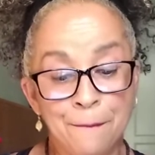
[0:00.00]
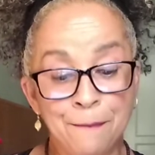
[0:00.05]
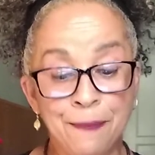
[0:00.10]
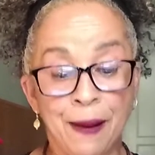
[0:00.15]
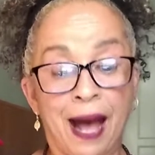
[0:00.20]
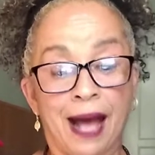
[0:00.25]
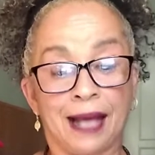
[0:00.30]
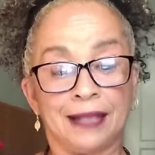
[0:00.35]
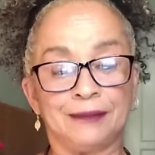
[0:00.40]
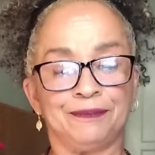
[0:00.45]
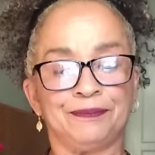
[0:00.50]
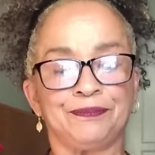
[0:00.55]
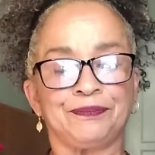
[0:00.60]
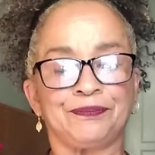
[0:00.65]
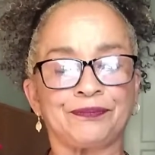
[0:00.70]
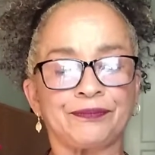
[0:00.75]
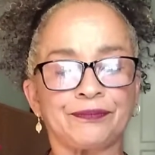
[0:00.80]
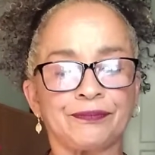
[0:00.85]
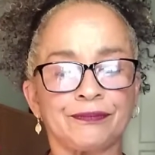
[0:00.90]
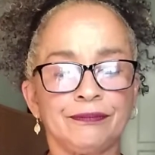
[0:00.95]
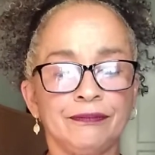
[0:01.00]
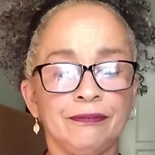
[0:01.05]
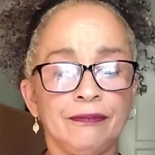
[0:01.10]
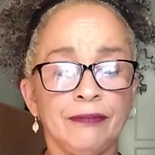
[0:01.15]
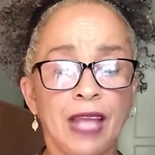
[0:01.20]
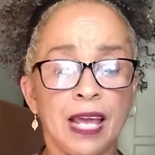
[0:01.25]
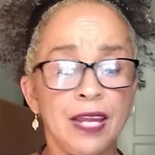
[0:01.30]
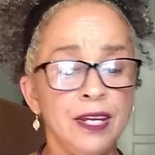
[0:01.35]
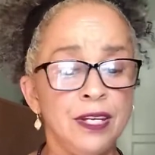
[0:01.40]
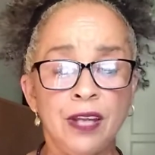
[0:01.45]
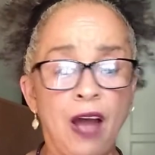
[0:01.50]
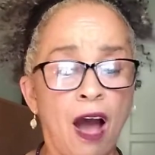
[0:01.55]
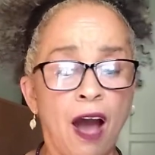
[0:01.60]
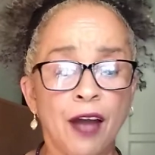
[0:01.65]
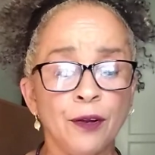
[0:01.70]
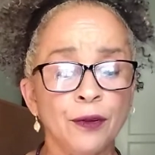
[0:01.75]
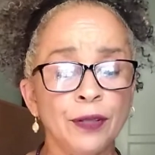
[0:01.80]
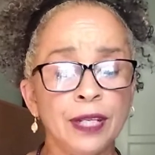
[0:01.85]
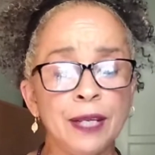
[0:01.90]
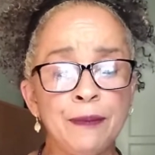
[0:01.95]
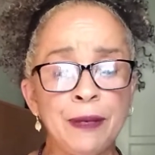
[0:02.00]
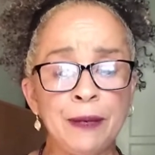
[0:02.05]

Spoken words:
But not only